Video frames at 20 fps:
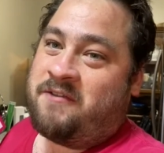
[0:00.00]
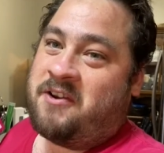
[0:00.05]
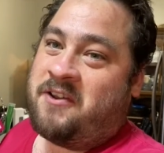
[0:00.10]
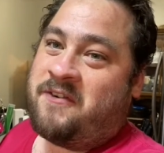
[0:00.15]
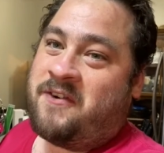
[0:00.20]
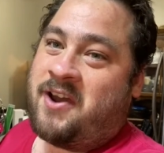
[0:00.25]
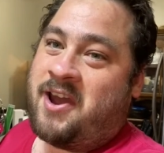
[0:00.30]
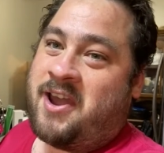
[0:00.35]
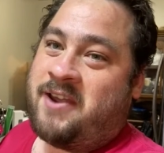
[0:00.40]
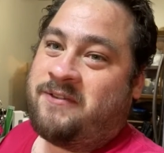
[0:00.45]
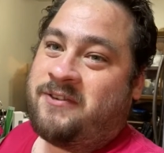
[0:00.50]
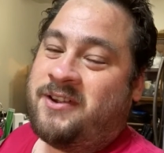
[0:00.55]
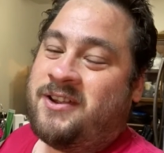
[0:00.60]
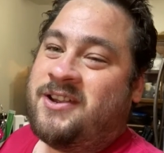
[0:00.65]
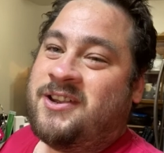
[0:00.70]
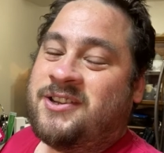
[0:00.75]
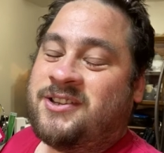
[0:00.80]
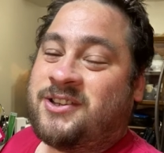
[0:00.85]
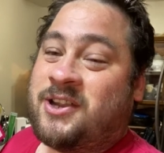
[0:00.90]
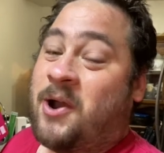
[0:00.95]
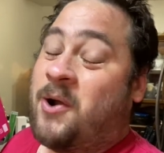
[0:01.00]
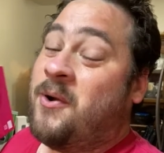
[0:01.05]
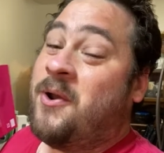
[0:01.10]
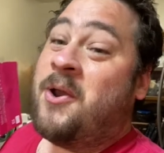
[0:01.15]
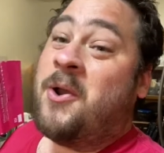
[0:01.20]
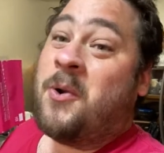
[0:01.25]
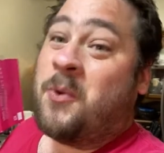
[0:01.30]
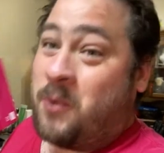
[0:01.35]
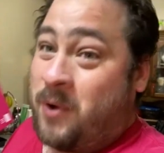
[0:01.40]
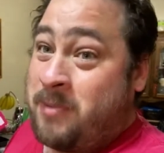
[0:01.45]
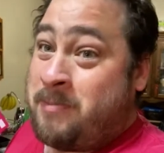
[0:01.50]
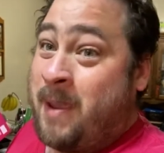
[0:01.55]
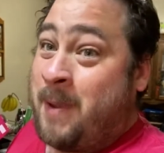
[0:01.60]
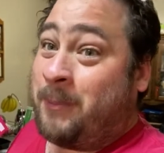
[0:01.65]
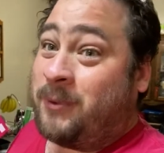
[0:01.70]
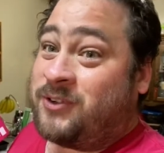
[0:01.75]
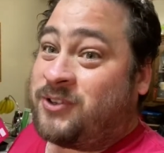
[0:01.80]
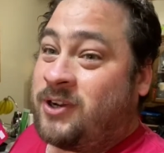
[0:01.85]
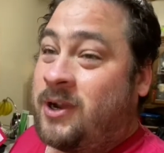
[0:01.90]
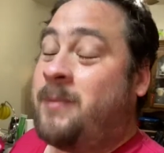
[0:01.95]
out of 5. So with
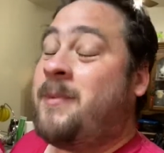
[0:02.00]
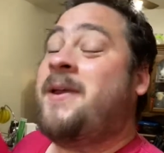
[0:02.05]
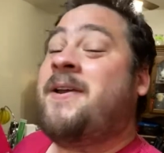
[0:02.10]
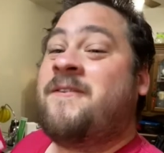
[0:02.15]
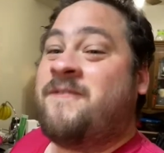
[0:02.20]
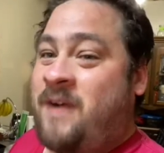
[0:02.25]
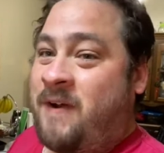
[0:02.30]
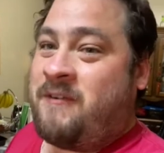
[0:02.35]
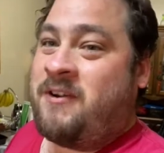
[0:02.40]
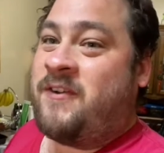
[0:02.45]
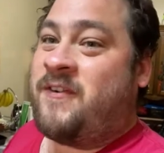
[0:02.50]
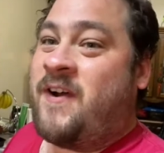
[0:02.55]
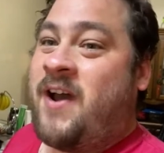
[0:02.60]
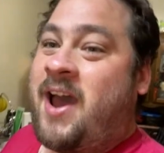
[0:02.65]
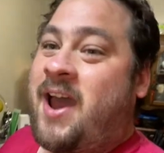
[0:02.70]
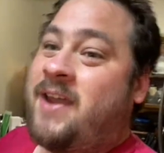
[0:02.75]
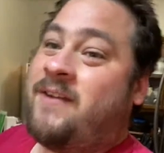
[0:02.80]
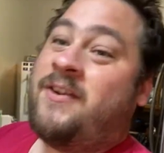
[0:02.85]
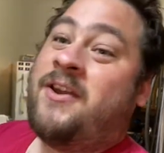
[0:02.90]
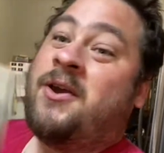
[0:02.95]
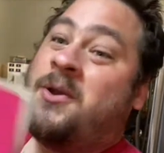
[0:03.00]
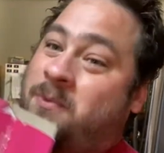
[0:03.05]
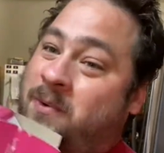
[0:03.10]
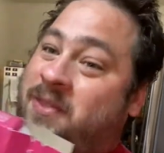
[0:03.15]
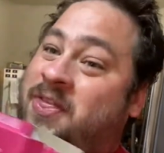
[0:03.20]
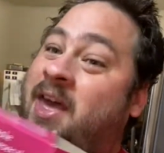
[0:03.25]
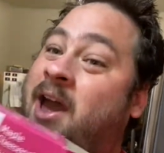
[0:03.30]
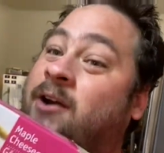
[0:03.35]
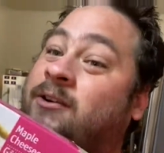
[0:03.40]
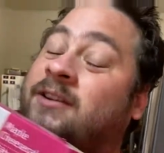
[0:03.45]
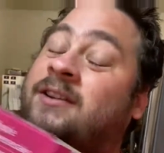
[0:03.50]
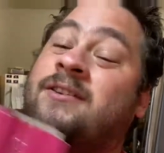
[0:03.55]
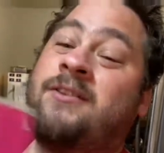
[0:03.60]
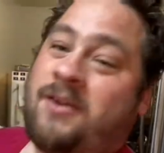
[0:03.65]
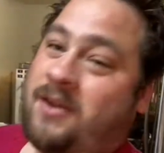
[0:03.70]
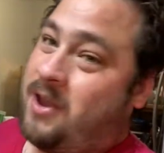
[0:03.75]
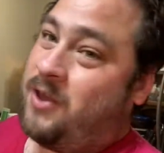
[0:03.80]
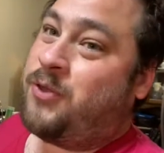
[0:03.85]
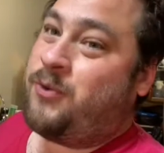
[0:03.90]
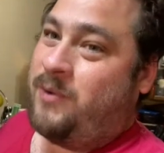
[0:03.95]
maple syrup, 5 out of 5. Without,
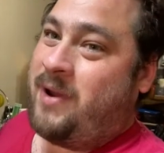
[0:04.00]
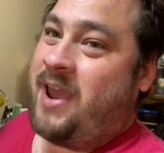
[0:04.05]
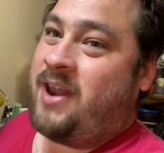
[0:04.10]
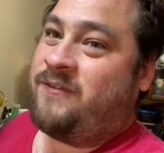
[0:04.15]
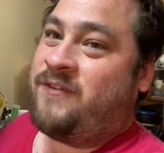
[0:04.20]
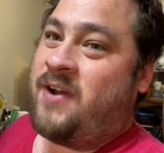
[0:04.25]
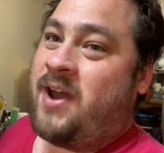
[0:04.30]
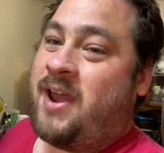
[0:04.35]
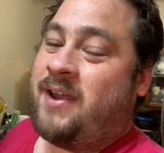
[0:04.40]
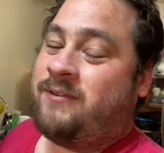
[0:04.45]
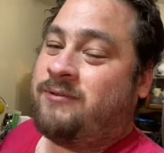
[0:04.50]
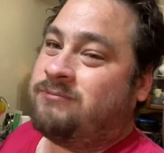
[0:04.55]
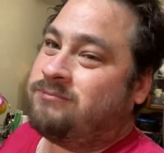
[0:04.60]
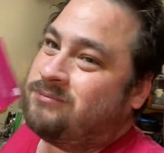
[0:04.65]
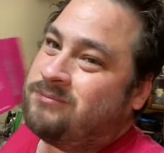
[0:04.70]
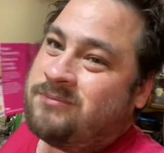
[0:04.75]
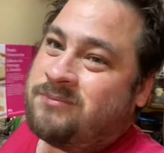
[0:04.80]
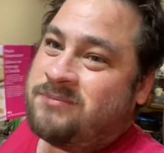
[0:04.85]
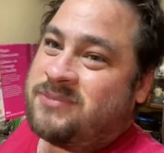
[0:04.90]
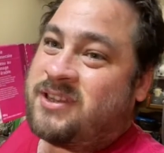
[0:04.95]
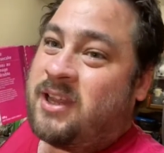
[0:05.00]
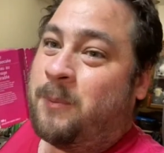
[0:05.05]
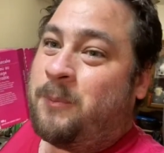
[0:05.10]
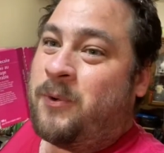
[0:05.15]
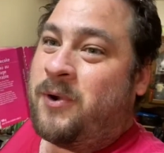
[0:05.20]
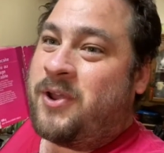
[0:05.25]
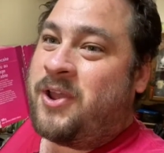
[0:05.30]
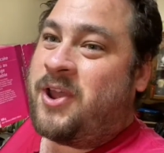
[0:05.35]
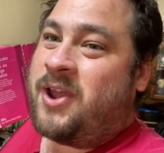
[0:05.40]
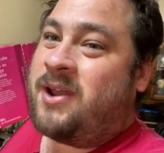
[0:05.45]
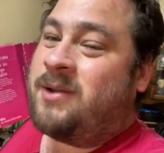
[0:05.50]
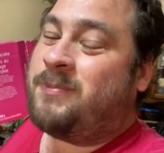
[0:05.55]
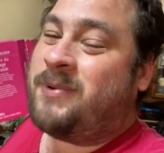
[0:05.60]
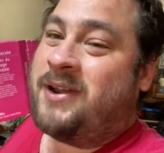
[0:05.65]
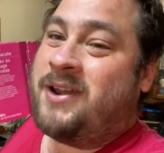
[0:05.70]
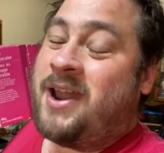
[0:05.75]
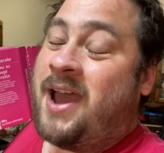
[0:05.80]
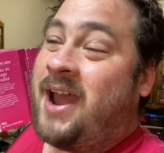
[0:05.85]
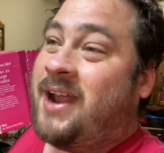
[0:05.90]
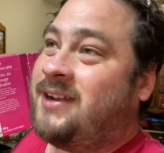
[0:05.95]
a 3 out of 5. Still pretty good, but
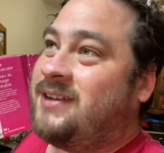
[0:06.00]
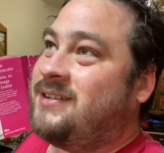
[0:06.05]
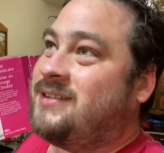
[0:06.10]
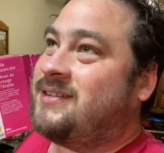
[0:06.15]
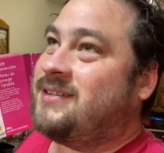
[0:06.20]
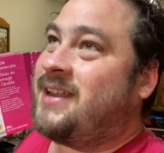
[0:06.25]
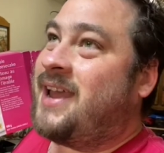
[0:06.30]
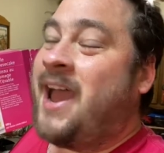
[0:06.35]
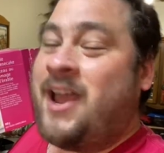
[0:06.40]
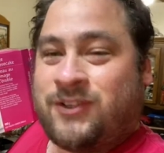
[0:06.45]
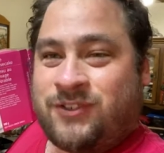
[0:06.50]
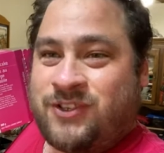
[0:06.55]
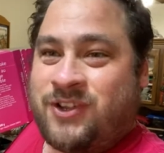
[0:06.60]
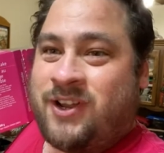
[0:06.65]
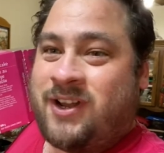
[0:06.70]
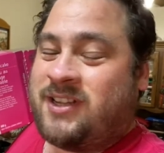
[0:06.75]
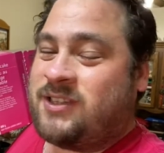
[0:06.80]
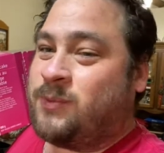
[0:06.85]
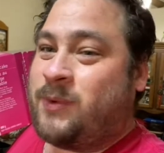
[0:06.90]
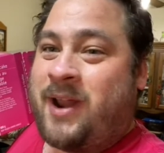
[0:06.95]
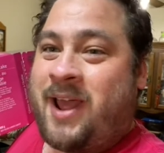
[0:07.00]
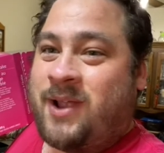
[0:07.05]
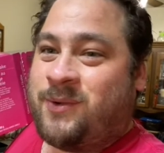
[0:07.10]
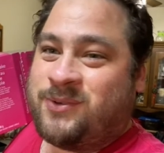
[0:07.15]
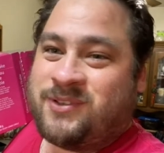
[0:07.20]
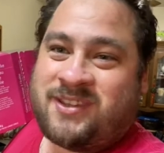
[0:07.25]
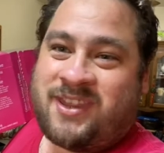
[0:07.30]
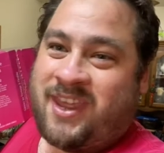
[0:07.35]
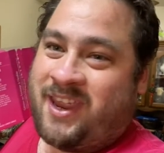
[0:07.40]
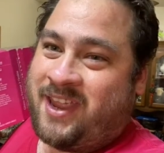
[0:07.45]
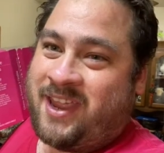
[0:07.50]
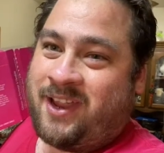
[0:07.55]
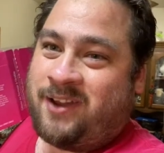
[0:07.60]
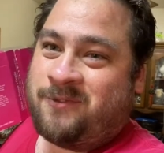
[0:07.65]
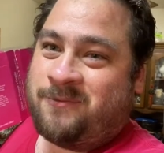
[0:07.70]
not as good as what I was thinking.